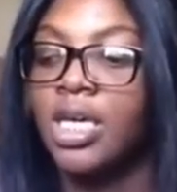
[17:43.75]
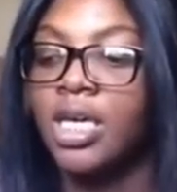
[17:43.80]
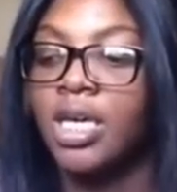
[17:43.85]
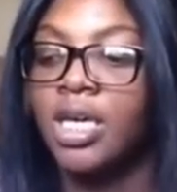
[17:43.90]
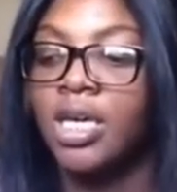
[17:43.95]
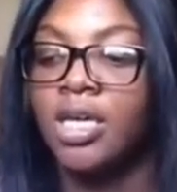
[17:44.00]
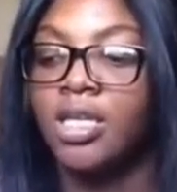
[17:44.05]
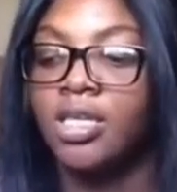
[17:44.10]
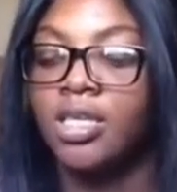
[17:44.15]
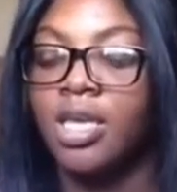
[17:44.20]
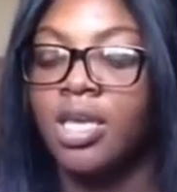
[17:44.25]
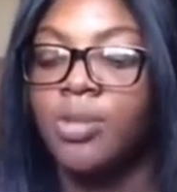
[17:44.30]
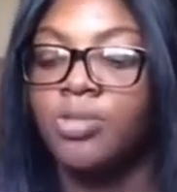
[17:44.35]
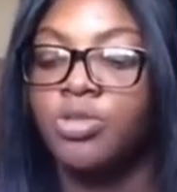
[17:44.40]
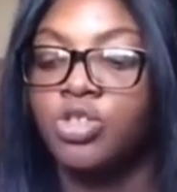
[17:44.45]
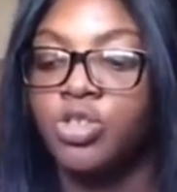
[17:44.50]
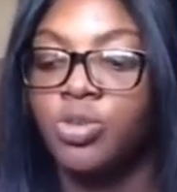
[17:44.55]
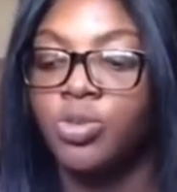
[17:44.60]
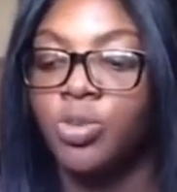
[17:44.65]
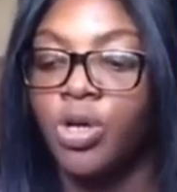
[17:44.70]
And that
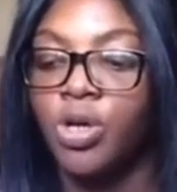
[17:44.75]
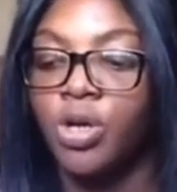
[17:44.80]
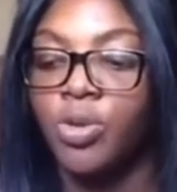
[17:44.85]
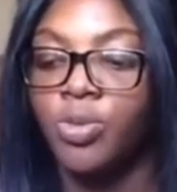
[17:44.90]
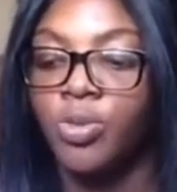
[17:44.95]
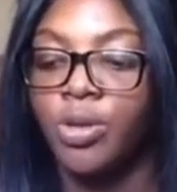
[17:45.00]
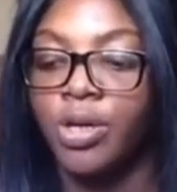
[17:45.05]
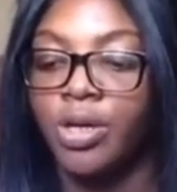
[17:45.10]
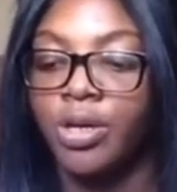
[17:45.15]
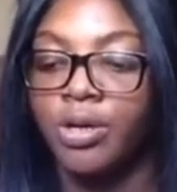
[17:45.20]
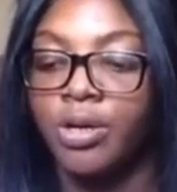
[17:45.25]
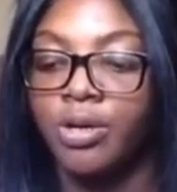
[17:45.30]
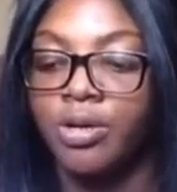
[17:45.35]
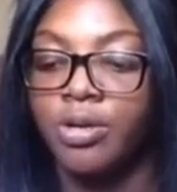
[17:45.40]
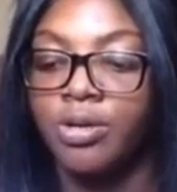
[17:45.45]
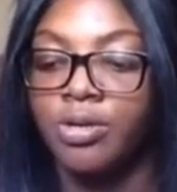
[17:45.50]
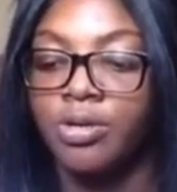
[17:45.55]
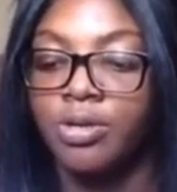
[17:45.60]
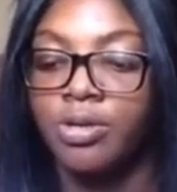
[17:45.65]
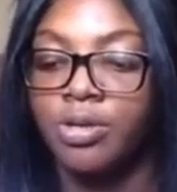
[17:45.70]
was the part where
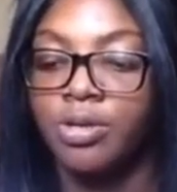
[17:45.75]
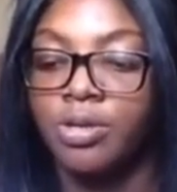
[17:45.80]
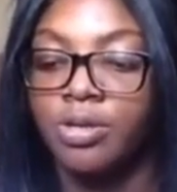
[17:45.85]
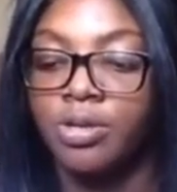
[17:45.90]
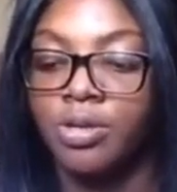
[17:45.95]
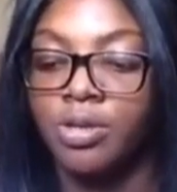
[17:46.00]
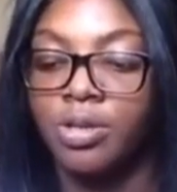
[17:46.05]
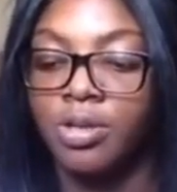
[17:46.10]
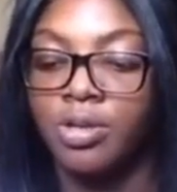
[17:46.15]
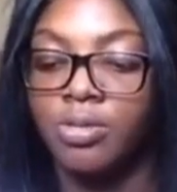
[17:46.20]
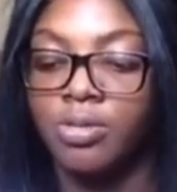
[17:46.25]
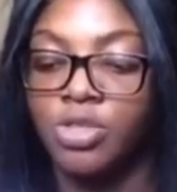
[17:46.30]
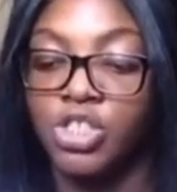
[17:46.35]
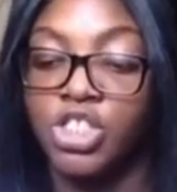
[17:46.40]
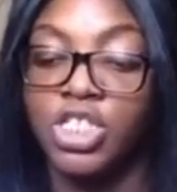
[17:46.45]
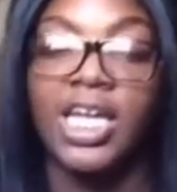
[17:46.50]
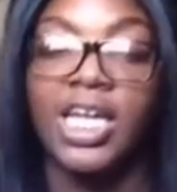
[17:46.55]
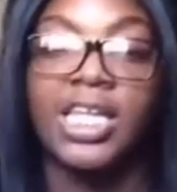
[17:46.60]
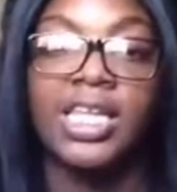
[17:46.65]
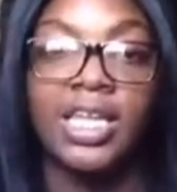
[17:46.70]

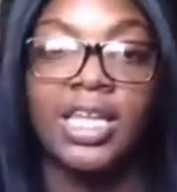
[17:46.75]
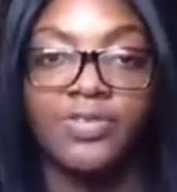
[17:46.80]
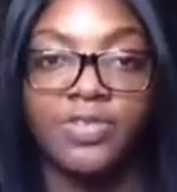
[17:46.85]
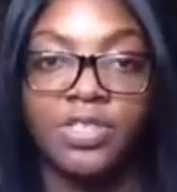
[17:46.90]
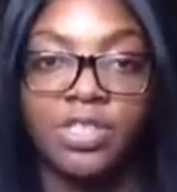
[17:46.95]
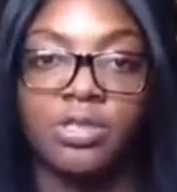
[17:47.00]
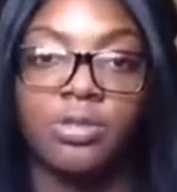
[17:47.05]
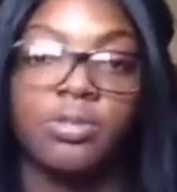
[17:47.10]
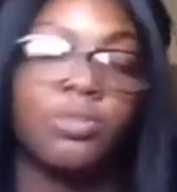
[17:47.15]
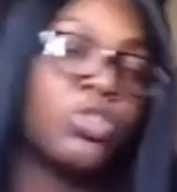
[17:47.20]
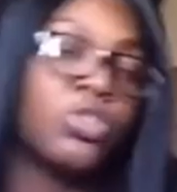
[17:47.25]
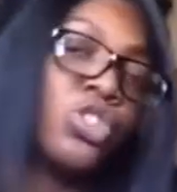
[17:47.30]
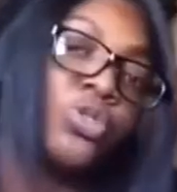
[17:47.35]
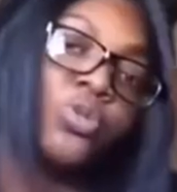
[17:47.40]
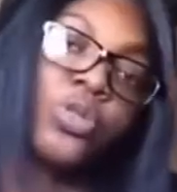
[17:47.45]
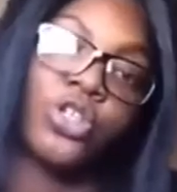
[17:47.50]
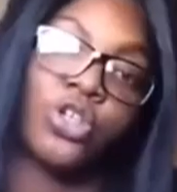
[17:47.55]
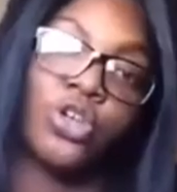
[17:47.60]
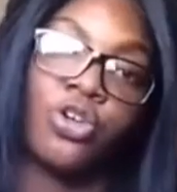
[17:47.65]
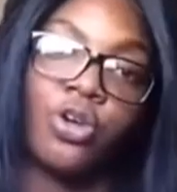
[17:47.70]
she had left him. She
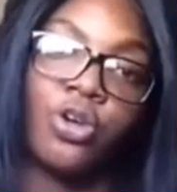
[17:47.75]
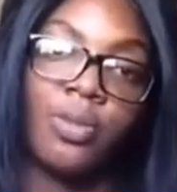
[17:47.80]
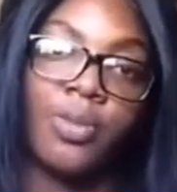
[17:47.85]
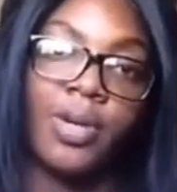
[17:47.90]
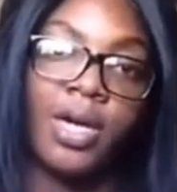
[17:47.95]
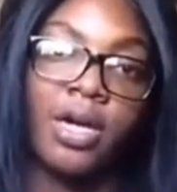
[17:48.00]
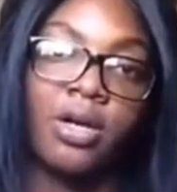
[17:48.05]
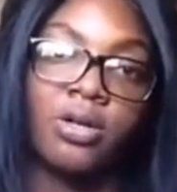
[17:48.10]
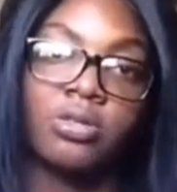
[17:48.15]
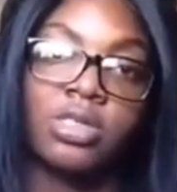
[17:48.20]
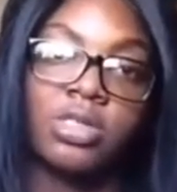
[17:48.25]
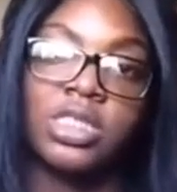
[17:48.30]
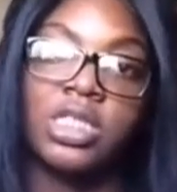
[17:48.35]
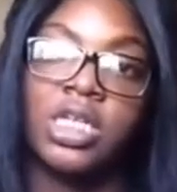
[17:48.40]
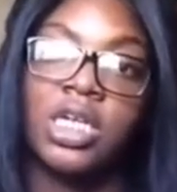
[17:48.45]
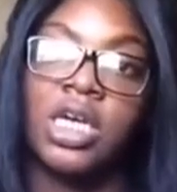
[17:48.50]
went to her grandma's house,